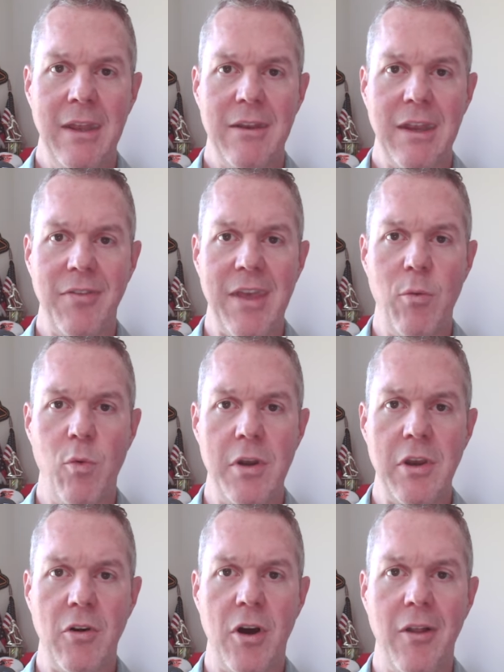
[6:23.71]
to get that
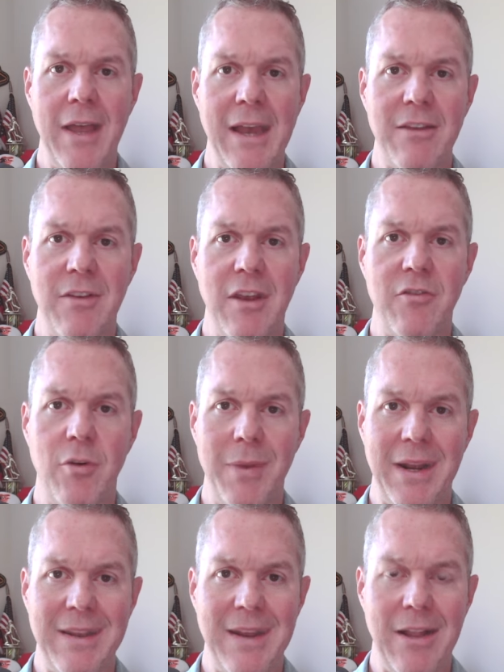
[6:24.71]
one-year all-access for
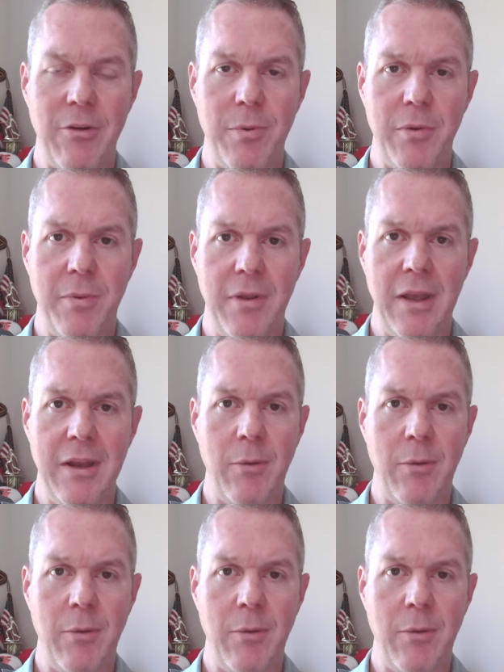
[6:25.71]
about $1 per play.